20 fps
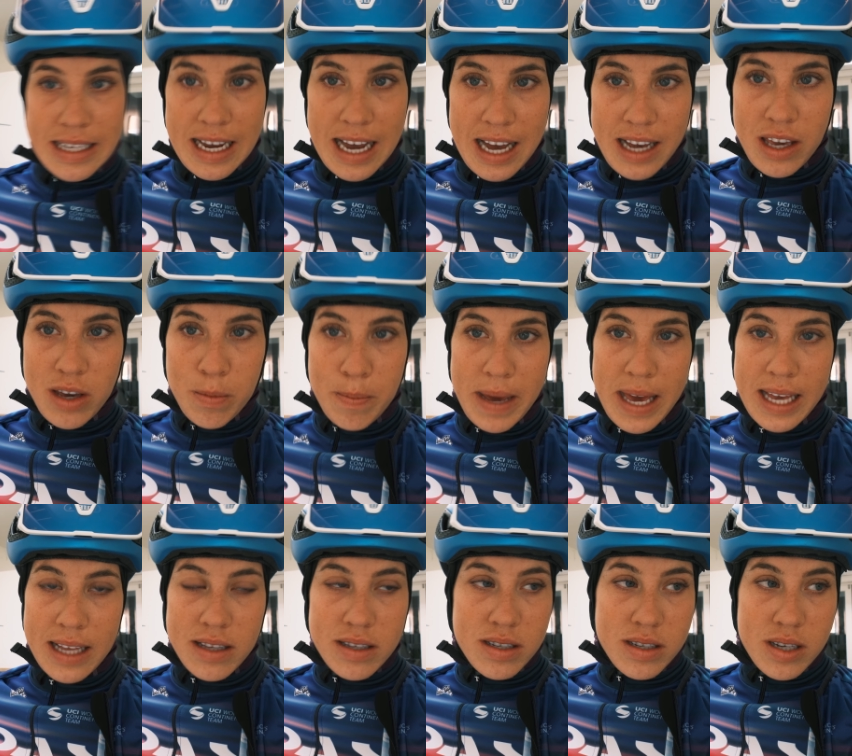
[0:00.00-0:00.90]
attack your
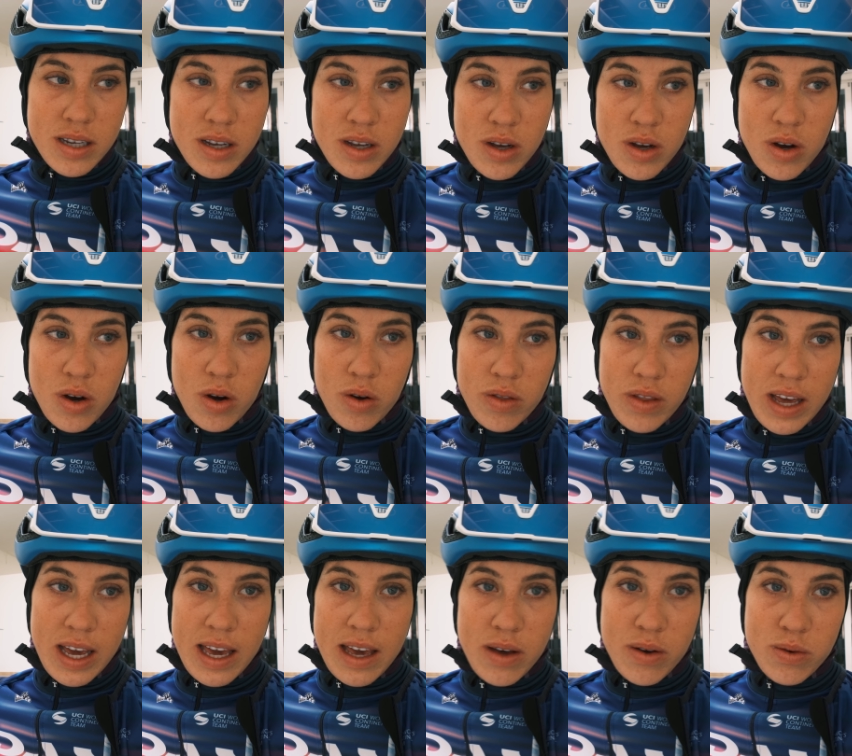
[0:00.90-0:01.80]
mates on the
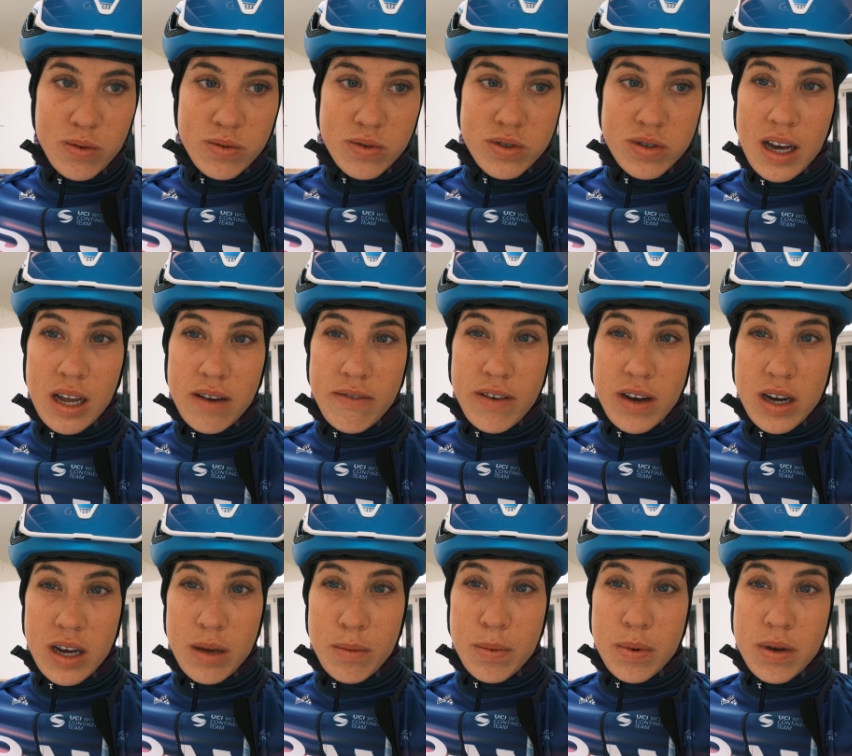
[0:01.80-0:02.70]
hills kind of
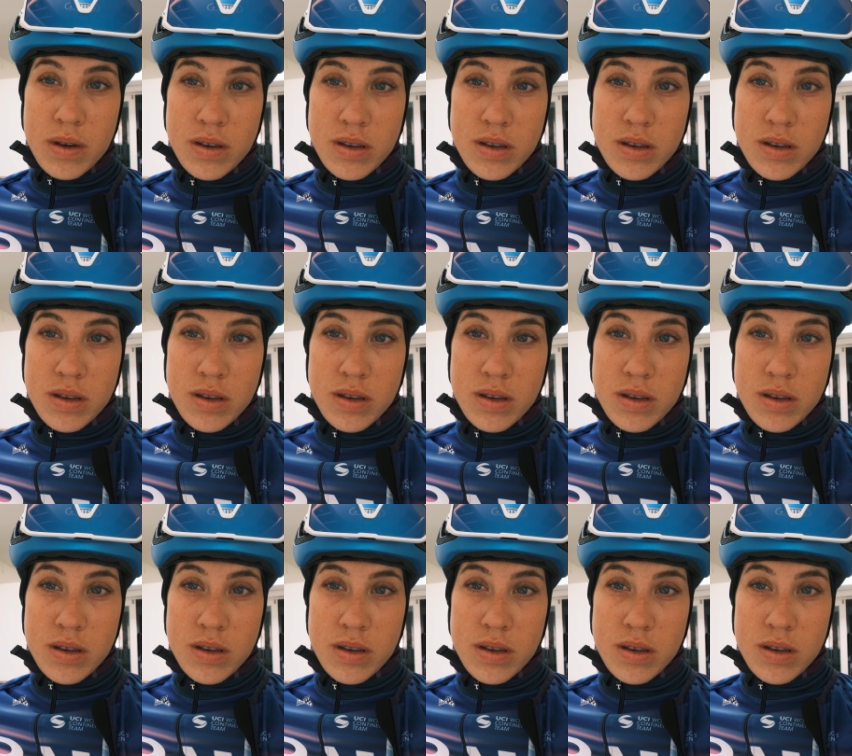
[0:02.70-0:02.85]
vibe.